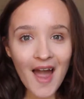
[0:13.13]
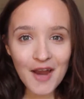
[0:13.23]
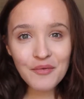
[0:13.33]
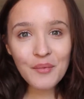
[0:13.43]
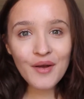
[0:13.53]

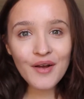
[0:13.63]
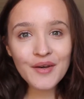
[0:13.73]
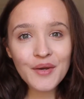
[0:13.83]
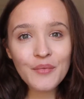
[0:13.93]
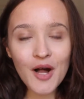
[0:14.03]
Hi
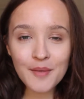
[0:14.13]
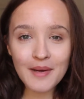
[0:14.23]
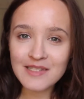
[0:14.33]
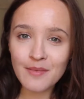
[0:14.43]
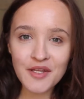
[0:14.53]
everyone, welcome
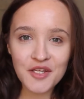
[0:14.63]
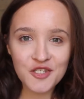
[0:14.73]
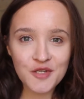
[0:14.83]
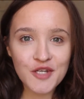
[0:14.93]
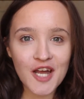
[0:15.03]
back to my
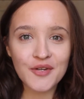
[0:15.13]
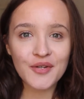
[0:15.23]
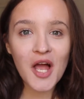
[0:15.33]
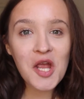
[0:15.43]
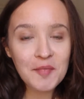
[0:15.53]
YouTube
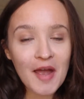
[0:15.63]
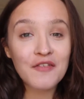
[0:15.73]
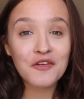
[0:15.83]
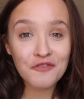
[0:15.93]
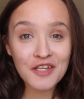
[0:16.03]
channel. I hope you're
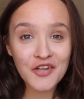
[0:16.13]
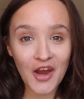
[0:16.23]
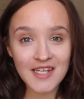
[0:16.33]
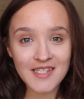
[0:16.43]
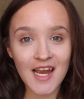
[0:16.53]
having a really
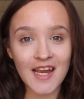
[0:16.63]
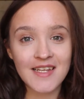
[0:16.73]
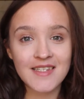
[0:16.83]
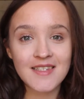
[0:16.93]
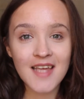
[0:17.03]
great
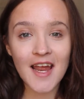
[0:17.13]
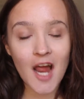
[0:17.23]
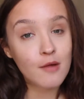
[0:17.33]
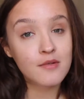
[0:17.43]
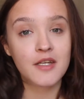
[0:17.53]
day. Today
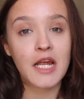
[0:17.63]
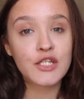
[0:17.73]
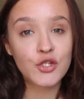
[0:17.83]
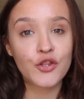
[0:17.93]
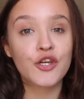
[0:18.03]
I'm doing
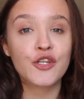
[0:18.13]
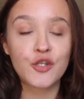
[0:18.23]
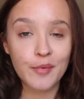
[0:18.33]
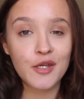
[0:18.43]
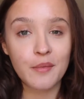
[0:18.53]
another
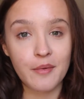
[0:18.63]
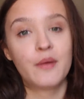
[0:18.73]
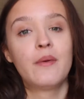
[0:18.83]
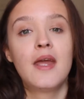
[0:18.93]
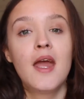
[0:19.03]

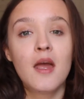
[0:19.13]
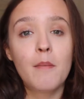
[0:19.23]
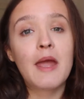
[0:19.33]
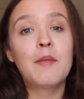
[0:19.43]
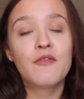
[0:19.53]
WWE
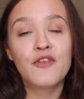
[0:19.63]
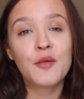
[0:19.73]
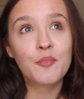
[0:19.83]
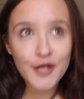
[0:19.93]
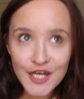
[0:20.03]

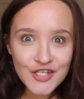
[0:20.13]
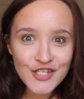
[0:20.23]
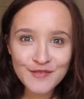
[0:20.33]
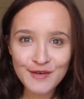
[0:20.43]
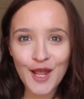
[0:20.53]
pay-per-view
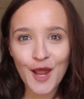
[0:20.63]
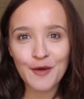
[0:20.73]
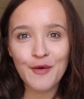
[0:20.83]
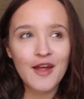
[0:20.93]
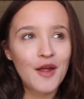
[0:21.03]
predictions
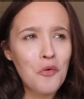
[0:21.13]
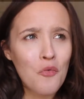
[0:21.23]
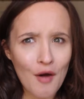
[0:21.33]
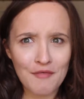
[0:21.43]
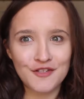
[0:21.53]
video.
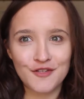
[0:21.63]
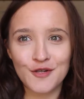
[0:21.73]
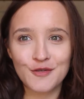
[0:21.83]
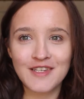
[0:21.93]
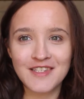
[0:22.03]
Wow, that's a
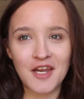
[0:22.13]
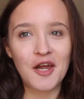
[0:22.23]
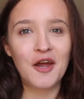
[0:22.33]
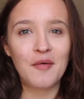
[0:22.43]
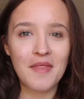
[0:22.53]
tongue
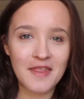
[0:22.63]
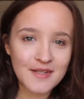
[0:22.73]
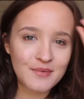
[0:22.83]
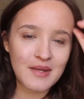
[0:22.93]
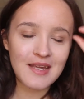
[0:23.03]
twister. And
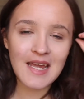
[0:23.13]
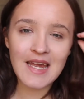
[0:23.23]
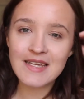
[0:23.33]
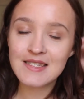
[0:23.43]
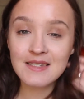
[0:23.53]
this week
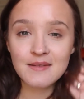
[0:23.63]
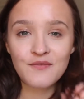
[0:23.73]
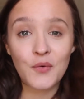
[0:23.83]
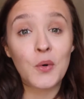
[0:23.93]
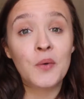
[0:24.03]
is
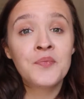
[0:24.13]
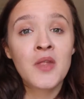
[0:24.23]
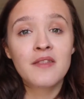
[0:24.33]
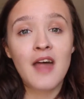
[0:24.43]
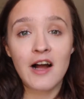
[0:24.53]
for
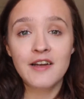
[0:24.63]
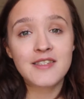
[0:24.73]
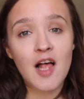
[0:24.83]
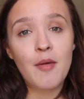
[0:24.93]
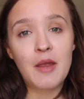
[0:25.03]
the Hell in a
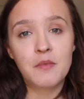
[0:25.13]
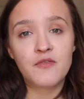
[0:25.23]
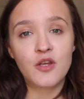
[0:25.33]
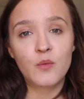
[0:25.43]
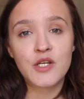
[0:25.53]
Cell
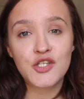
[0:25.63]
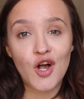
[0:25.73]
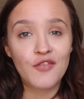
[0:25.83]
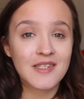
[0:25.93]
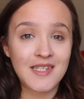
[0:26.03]
pay-per-view, which is
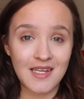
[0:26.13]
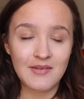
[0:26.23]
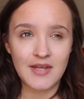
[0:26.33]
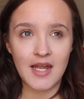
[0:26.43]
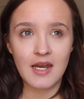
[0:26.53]
on this
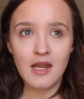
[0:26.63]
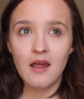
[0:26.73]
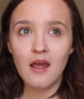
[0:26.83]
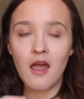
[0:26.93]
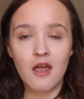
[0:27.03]
evening
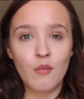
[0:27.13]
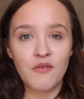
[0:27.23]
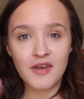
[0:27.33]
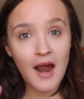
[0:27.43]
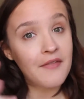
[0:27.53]

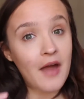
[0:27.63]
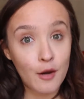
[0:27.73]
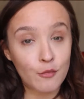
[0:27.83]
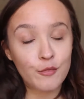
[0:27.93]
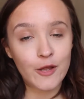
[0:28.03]
of the night that
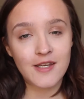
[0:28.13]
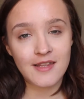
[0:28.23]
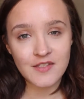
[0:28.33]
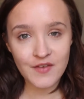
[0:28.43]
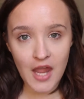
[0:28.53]
I'm uploading
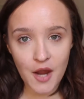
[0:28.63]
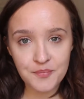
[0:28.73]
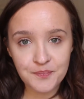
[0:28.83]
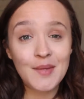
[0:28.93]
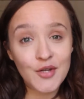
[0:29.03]
this video.
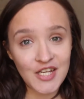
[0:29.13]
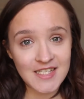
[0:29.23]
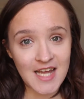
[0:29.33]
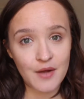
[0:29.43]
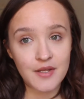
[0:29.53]
Keep looking
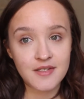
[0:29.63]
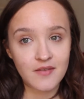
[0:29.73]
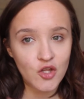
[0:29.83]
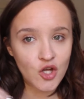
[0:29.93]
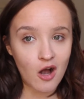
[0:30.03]
down, it's
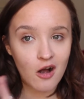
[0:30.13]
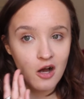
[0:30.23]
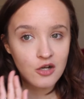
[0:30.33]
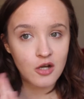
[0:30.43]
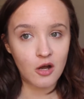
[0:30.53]
about a
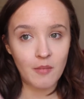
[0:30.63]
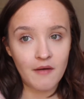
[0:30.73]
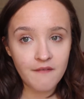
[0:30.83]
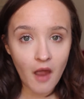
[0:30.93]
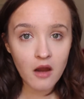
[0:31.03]
card on my
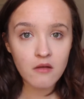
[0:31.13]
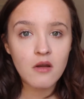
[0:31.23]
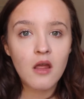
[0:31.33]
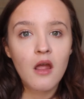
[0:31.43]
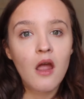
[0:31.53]

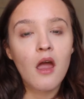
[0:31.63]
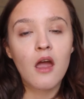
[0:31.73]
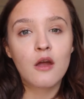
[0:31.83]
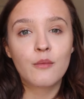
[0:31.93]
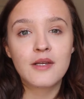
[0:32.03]
phone,
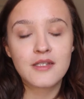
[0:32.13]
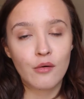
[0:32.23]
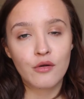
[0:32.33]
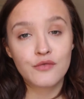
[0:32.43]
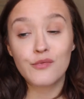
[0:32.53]

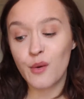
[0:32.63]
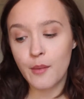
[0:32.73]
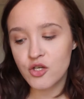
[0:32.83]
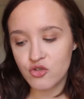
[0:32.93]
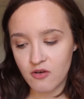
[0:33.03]
so I just want to
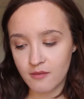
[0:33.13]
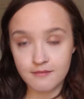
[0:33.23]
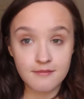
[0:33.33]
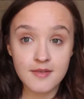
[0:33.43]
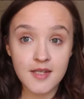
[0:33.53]
make sure I'm
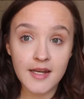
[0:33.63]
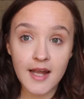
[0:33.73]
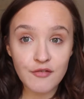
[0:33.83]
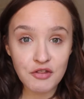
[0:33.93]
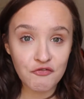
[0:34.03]
saying
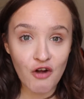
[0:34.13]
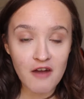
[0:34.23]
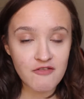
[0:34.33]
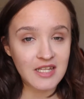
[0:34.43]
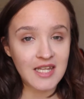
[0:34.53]
everything
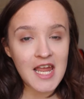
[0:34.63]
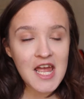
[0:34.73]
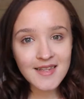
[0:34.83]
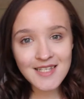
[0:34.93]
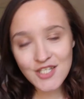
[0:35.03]
right, really.
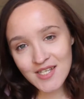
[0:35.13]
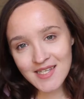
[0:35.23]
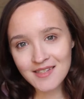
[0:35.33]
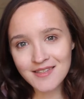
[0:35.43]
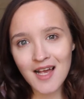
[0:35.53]
This year's
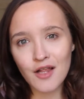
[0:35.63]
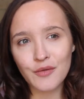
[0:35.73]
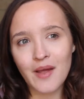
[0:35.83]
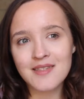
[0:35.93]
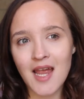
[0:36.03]
Hell in a Cell
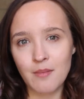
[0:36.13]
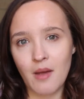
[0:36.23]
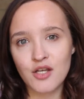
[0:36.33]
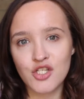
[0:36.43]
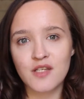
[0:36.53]
only has 8
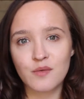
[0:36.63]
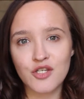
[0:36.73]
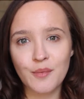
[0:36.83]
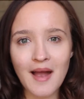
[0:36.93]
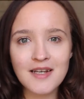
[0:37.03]
matches, which
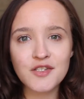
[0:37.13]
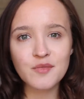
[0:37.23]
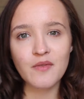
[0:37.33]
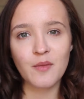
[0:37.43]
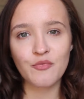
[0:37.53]
compared to
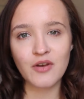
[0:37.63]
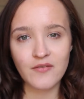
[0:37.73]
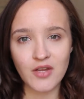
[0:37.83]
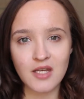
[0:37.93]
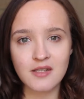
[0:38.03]
some of the
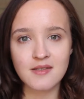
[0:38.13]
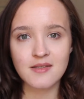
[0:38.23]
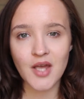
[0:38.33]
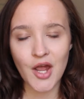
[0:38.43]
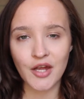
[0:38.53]

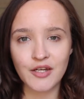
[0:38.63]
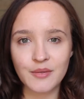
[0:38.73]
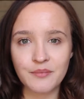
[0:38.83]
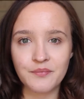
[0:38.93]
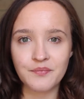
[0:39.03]
previous
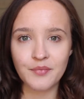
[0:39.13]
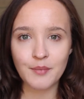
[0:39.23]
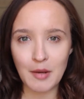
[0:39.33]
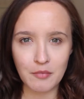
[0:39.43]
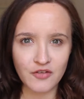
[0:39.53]

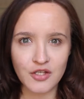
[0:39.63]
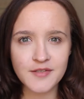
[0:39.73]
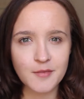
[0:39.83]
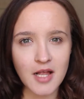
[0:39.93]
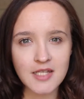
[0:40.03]
pay-per-views
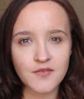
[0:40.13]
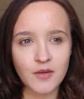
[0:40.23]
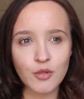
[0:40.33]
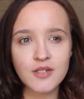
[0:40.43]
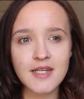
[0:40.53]
from the last
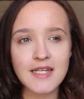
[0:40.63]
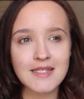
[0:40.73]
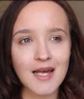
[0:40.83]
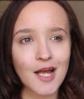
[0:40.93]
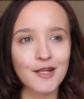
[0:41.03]
few months,
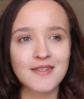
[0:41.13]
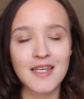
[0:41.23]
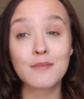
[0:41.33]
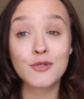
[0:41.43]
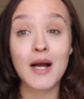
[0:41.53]
it
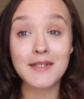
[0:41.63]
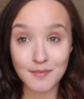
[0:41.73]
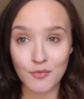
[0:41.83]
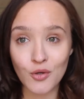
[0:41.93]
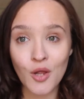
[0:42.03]
seems quite
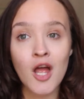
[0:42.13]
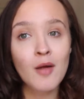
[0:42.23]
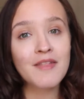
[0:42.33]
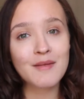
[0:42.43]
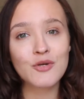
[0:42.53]
small.
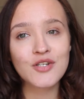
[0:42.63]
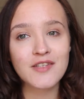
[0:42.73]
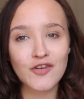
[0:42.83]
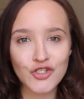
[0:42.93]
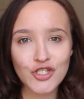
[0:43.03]
I think because
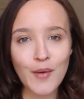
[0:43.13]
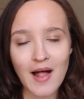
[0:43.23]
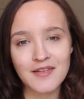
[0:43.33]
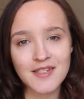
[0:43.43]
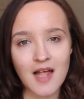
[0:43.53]
they've got 2
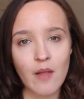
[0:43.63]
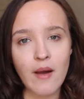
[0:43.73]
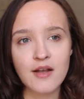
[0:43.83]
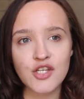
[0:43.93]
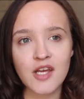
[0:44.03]
Hell in a Cell
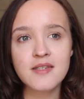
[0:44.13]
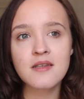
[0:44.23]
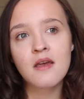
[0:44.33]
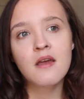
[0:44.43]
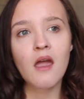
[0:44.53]
matches,
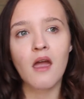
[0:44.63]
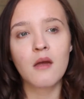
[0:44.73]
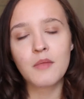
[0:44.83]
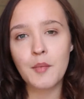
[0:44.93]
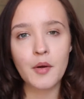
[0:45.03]

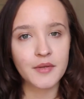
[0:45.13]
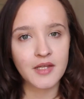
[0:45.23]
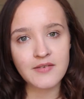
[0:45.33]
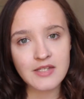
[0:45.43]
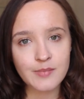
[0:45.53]
they're probably
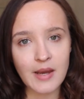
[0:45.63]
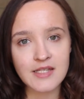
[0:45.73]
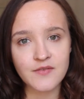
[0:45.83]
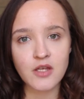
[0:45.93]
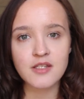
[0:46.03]
leaving
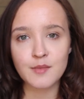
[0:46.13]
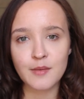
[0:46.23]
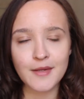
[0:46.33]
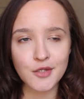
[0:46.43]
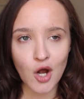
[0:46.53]
space for those to be a
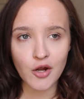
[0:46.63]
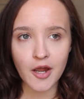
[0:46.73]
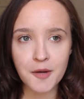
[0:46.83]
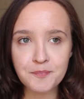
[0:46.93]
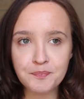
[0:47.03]
bit
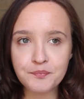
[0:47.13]
longer.